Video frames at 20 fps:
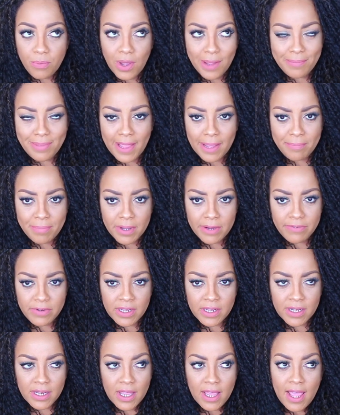Point blank,
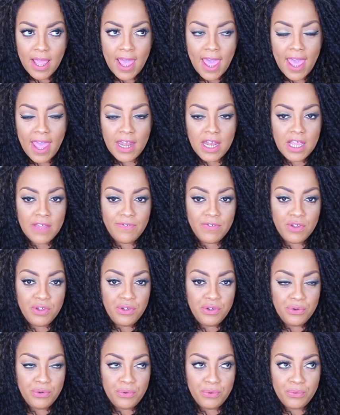period. And
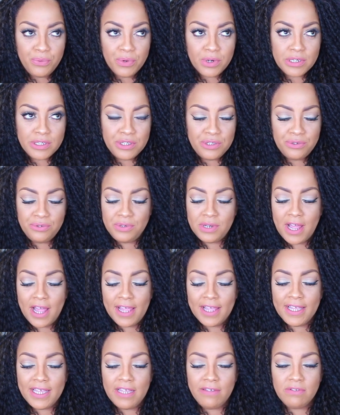if you were too
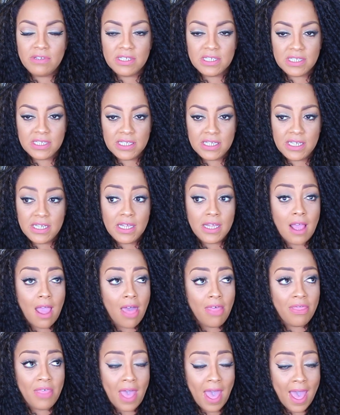naive to see
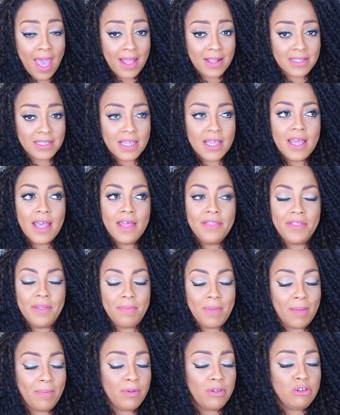that,
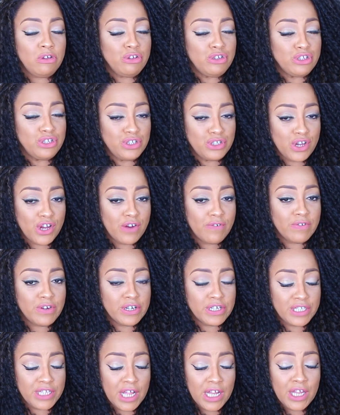then maybe you deserved
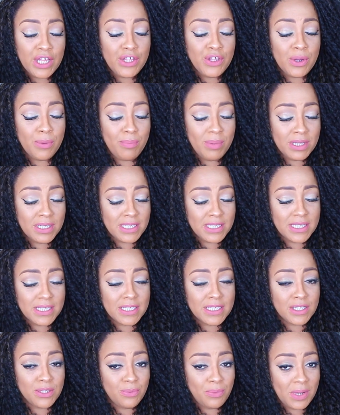her telling your
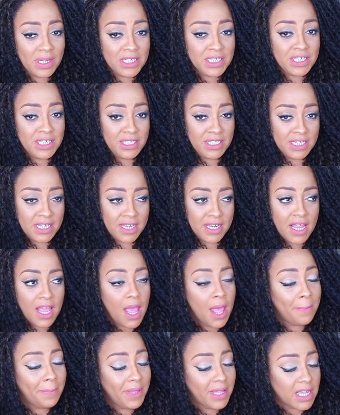business the way she did
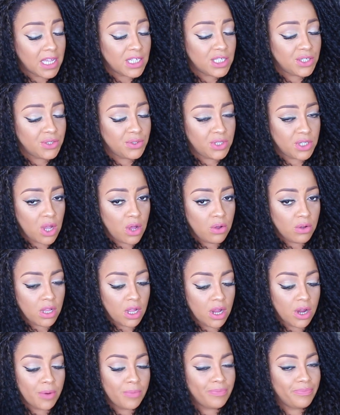because you told
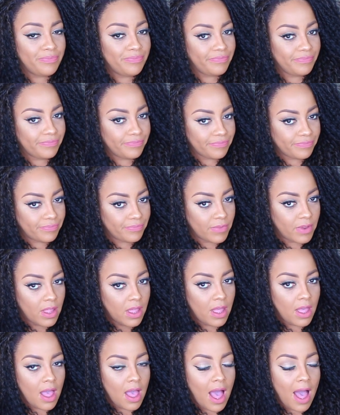her.
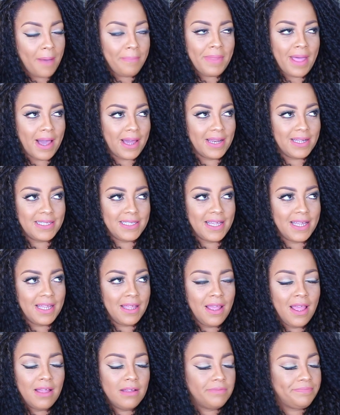I'm not going to tell
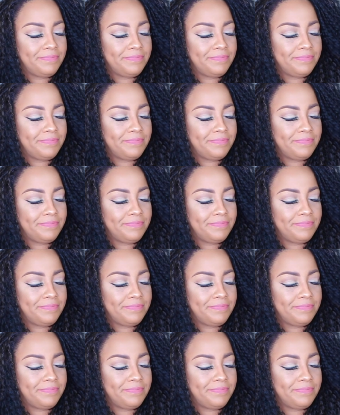you.